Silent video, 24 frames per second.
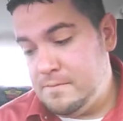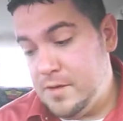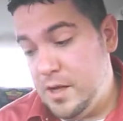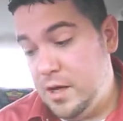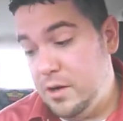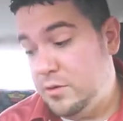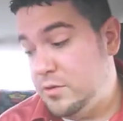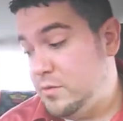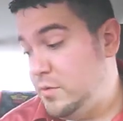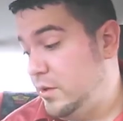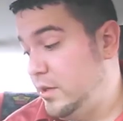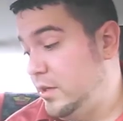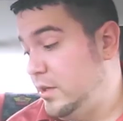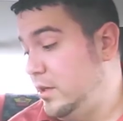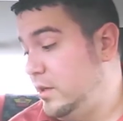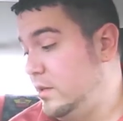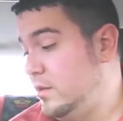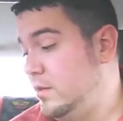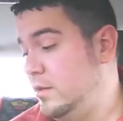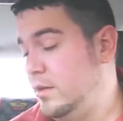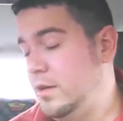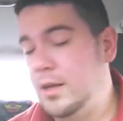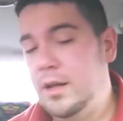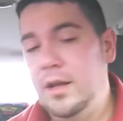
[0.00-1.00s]
It was really
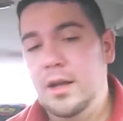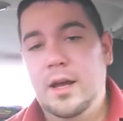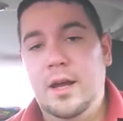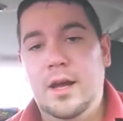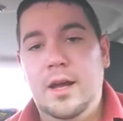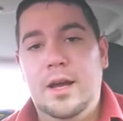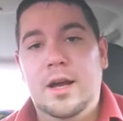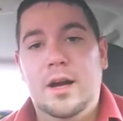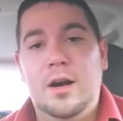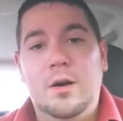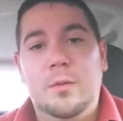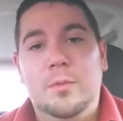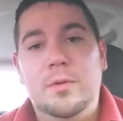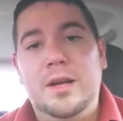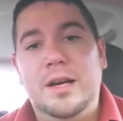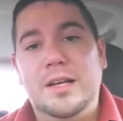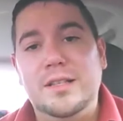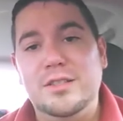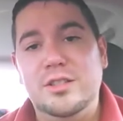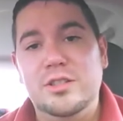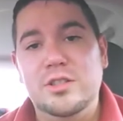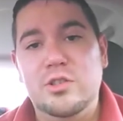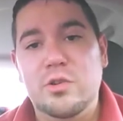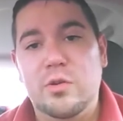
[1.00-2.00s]
good. Hope you
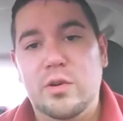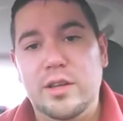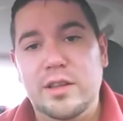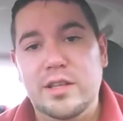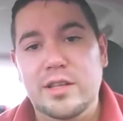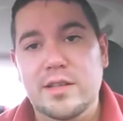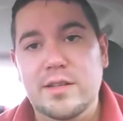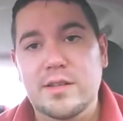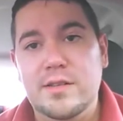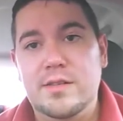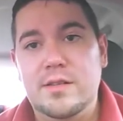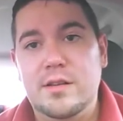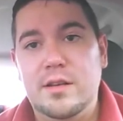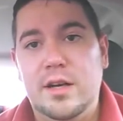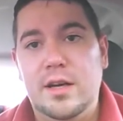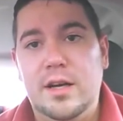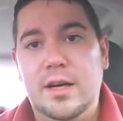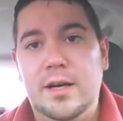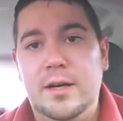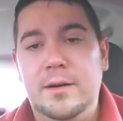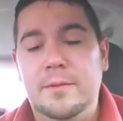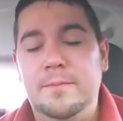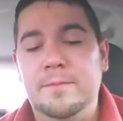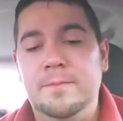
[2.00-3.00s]
guys are enjoying these.
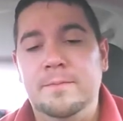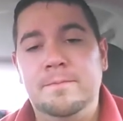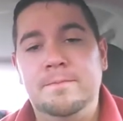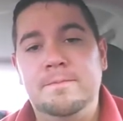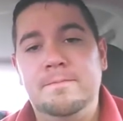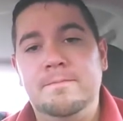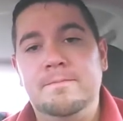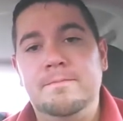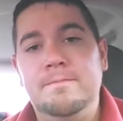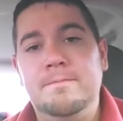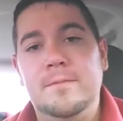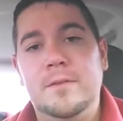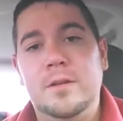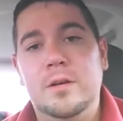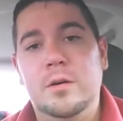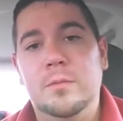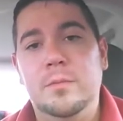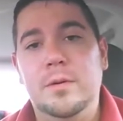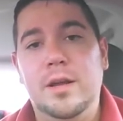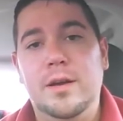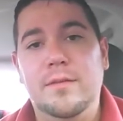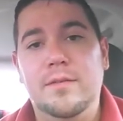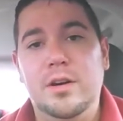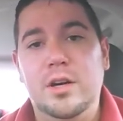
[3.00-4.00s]
Hope
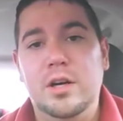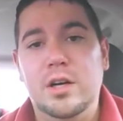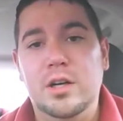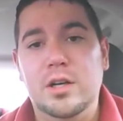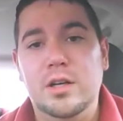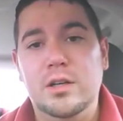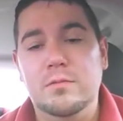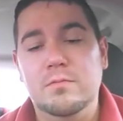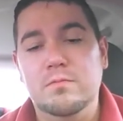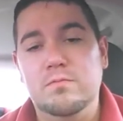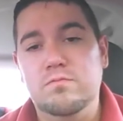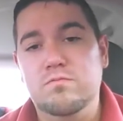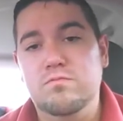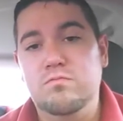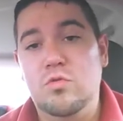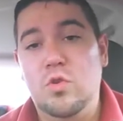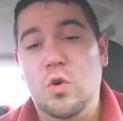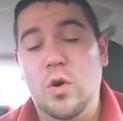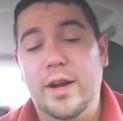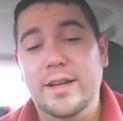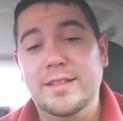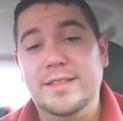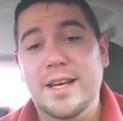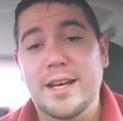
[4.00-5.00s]
you have a
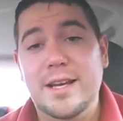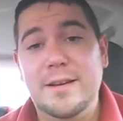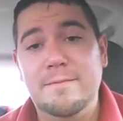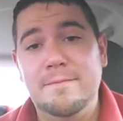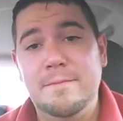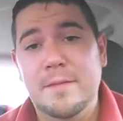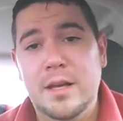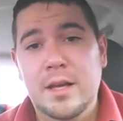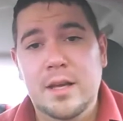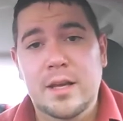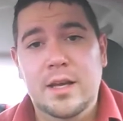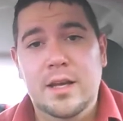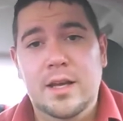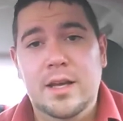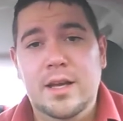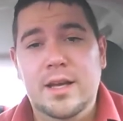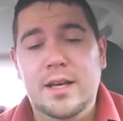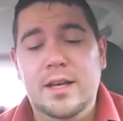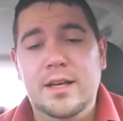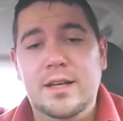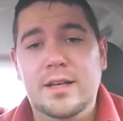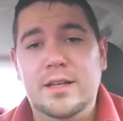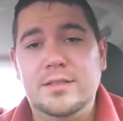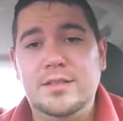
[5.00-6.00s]
great day,
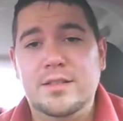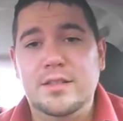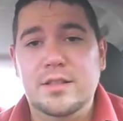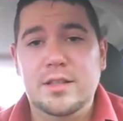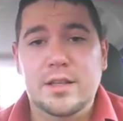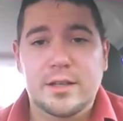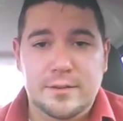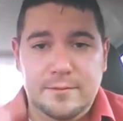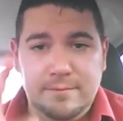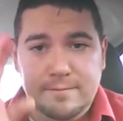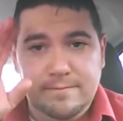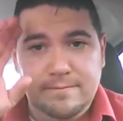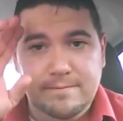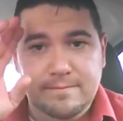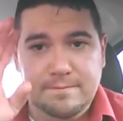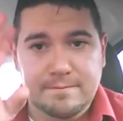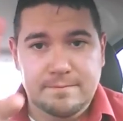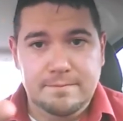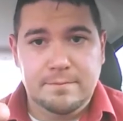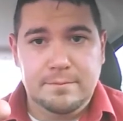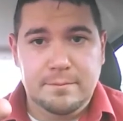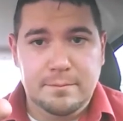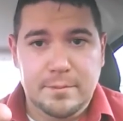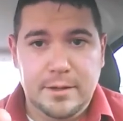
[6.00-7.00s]
and I'll see you later.
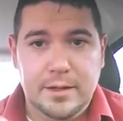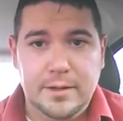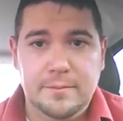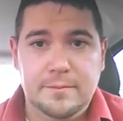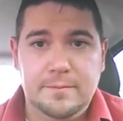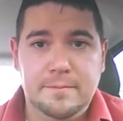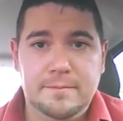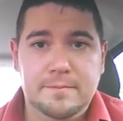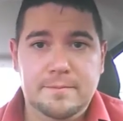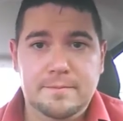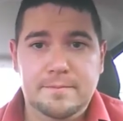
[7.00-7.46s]
Bye.